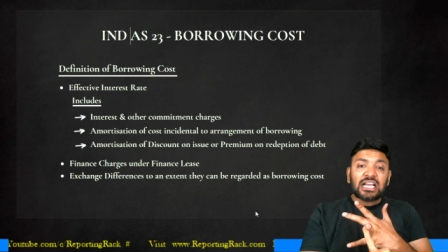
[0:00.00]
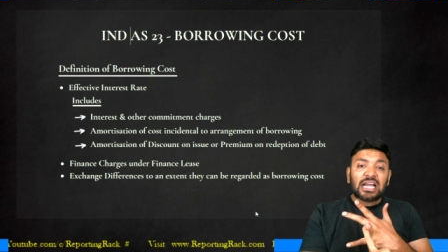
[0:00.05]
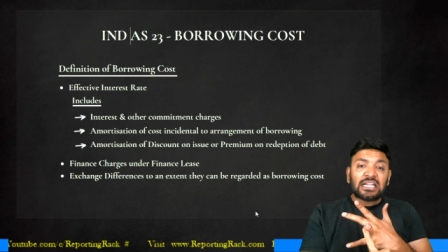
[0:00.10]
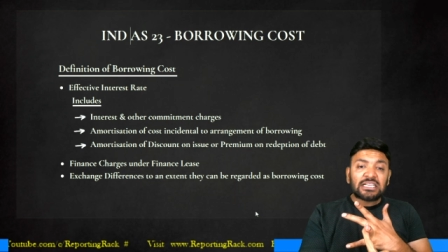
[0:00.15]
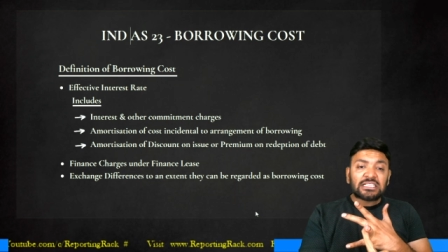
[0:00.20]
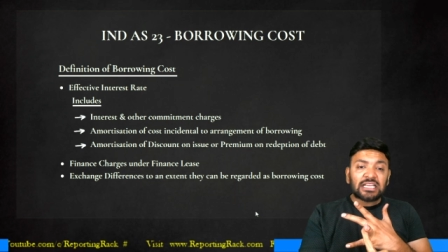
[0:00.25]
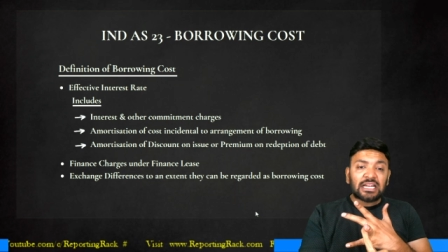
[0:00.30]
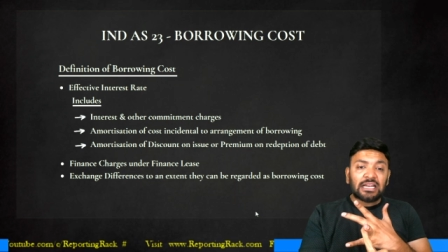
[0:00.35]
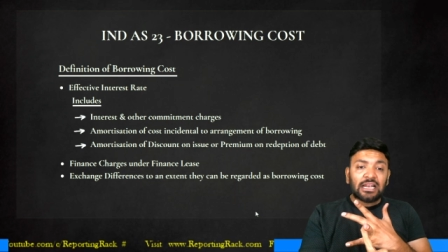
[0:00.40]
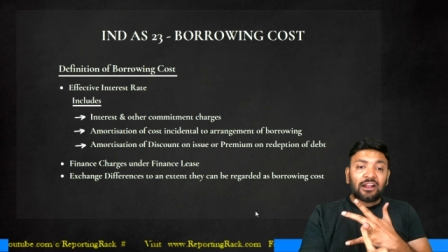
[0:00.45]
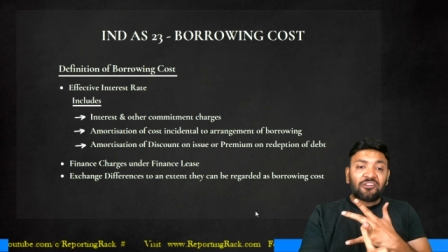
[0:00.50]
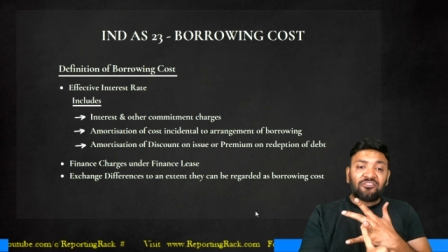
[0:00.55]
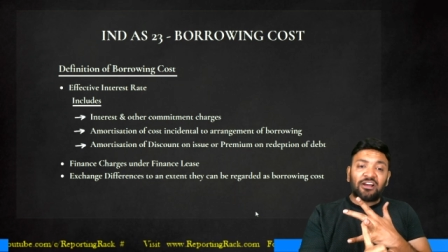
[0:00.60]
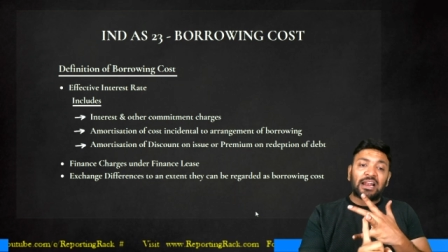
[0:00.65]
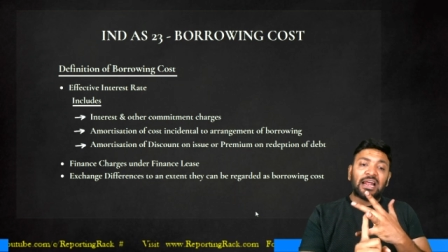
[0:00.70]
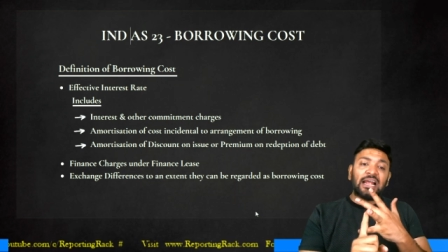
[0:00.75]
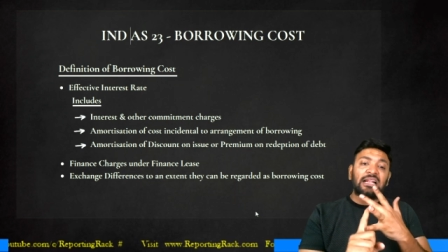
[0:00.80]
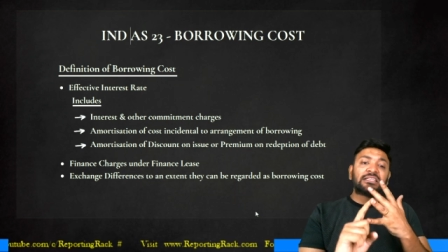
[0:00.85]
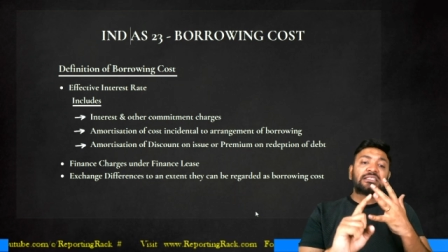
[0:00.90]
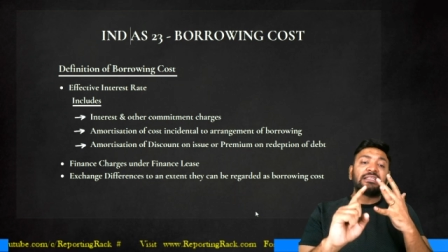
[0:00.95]
charges under
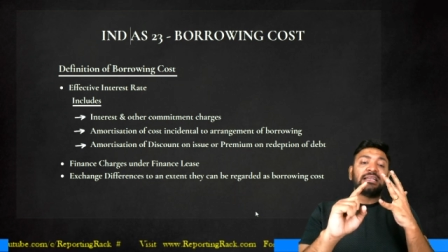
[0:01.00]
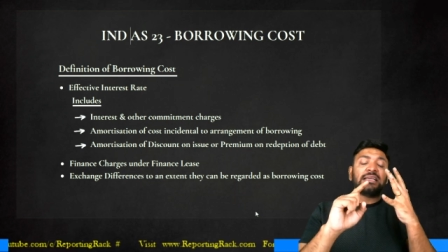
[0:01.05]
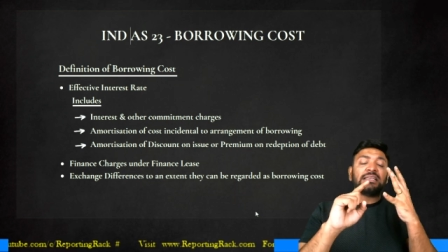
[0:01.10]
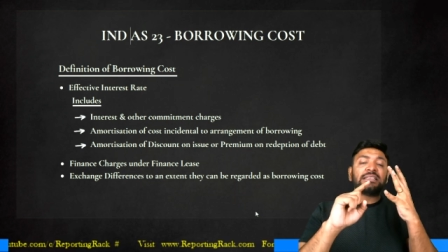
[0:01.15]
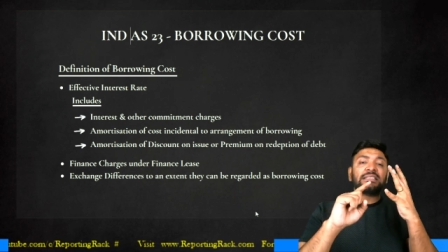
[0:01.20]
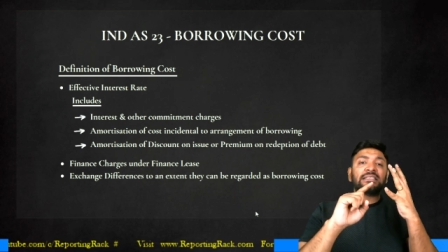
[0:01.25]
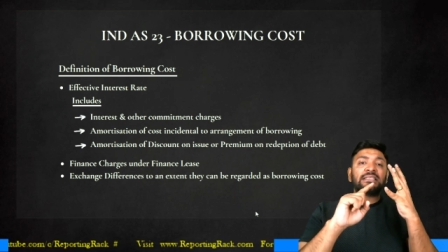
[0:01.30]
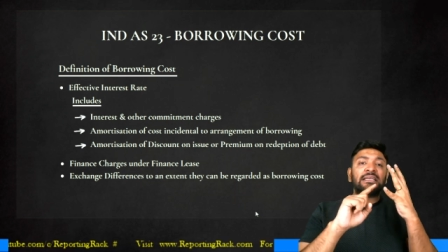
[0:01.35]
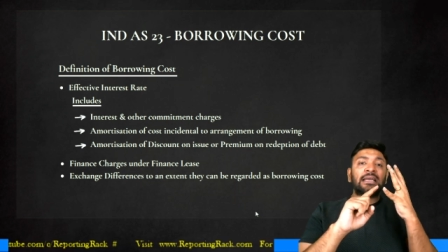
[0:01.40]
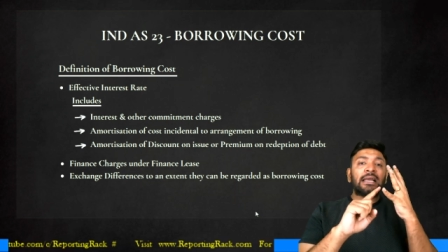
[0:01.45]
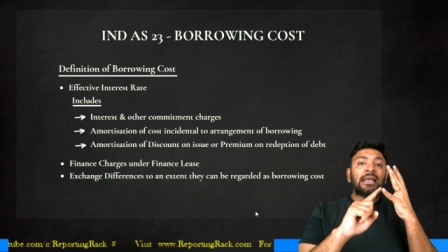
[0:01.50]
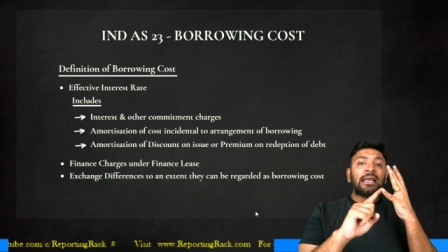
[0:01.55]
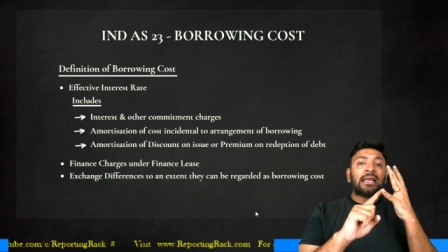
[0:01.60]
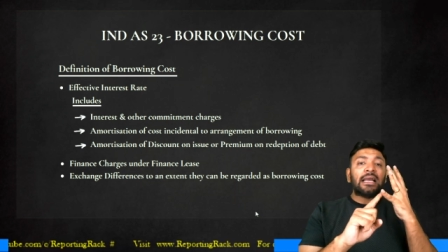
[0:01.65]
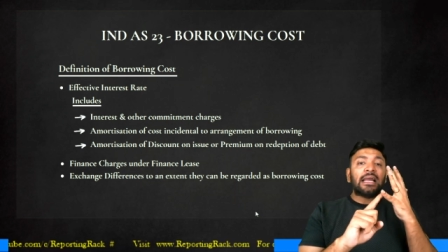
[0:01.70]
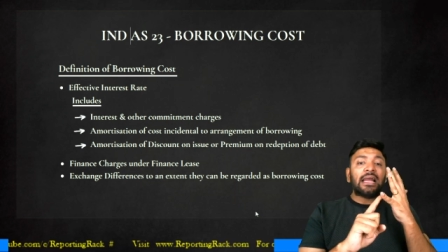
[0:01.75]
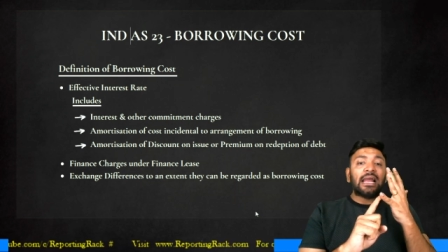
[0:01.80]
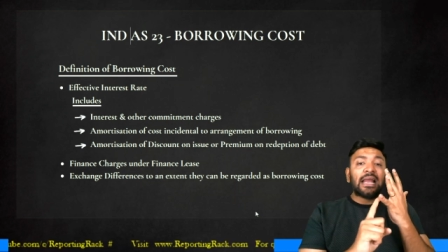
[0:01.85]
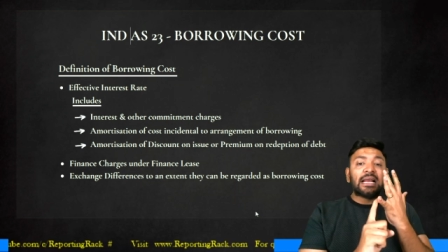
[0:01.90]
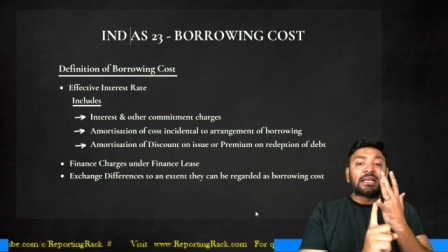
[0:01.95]
finance lease,
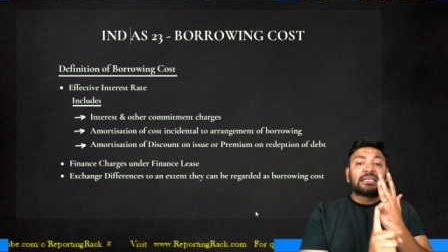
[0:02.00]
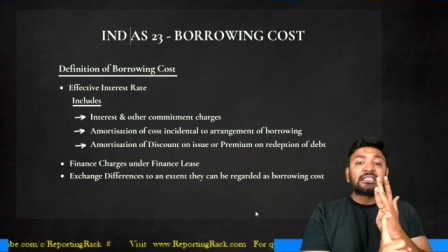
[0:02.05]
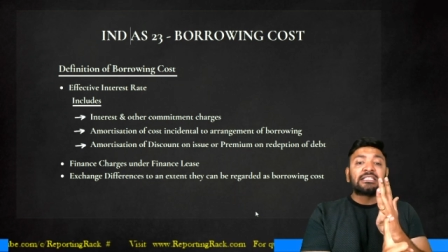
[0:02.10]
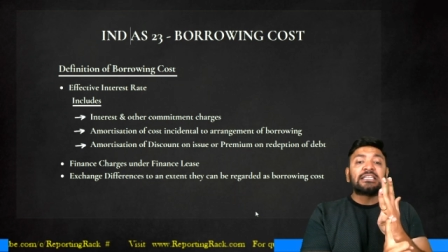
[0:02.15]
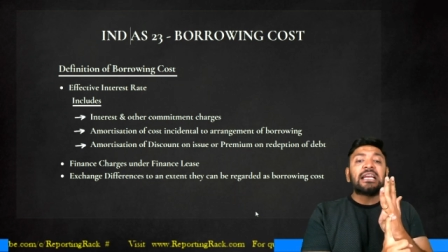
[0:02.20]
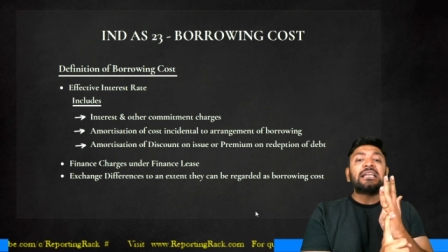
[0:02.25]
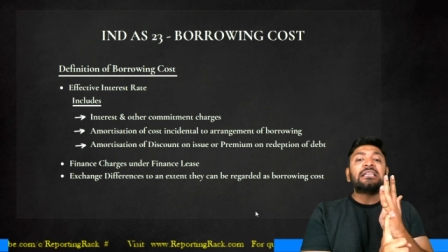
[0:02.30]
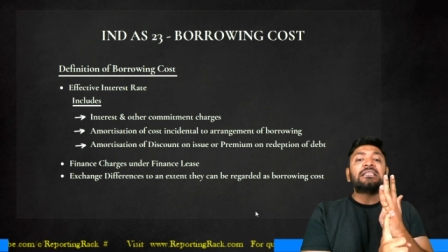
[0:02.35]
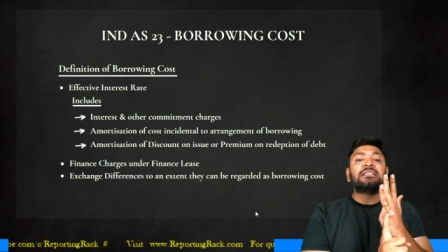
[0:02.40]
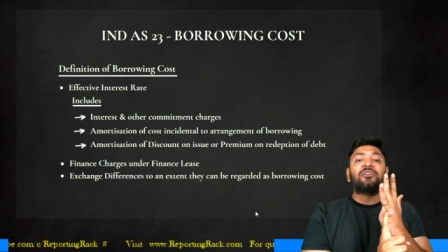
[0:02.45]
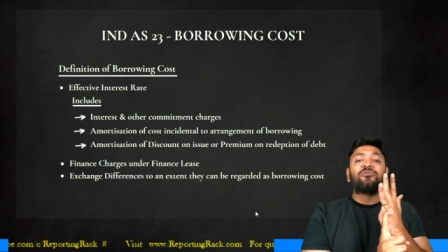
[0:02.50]
exchange